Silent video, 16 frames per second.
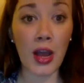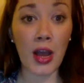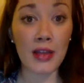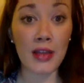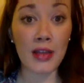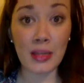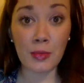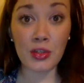
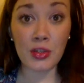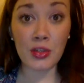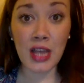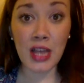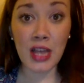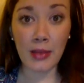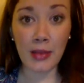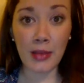Summer's
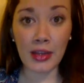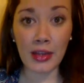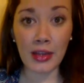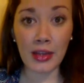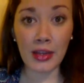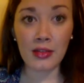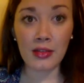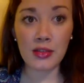coming,
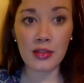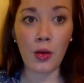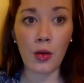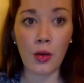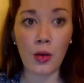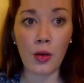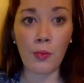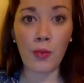
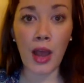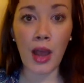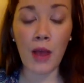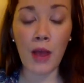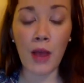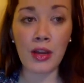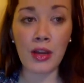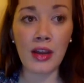so
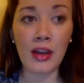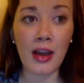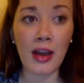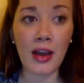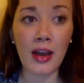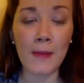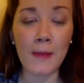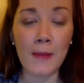I would
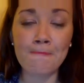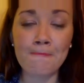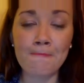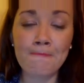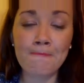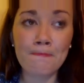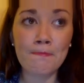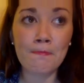
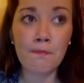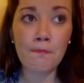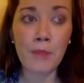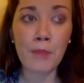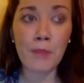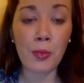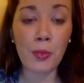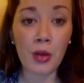
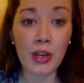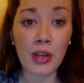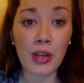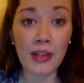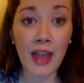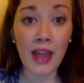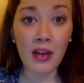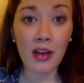be promoting
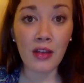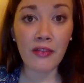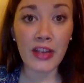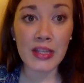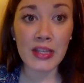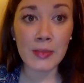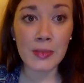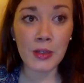that on
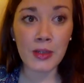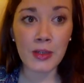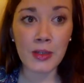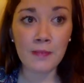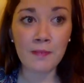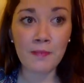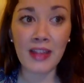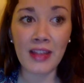Facebook.
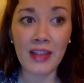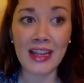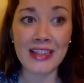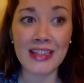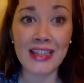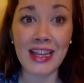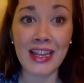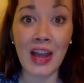And like I
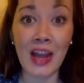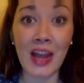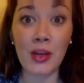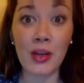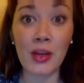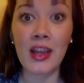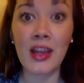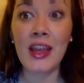said, I
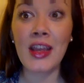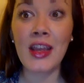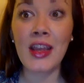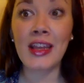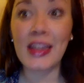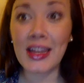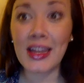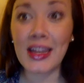would
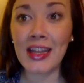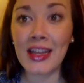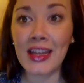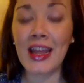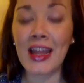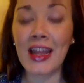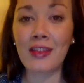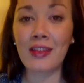get
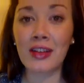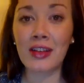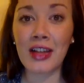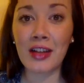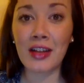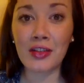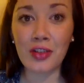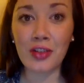it and learn
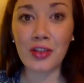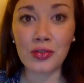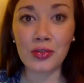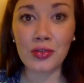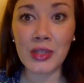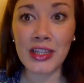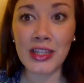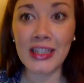how to contour
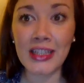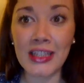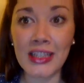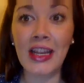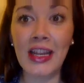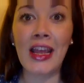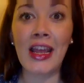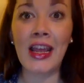with it
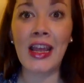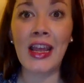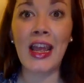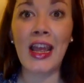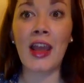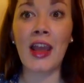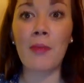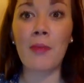
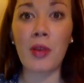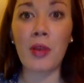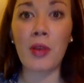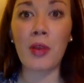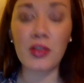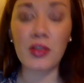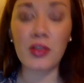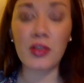and
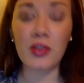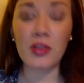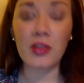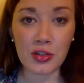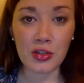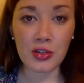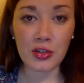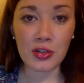post
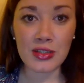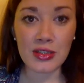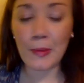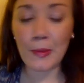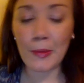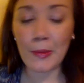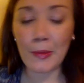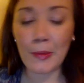pictures. So
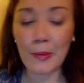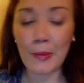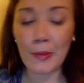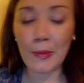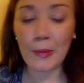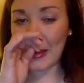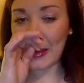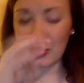
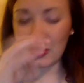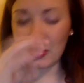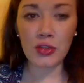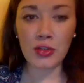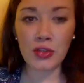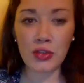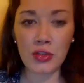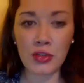
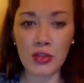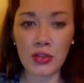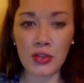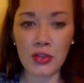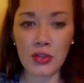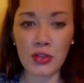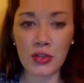contour is really easy.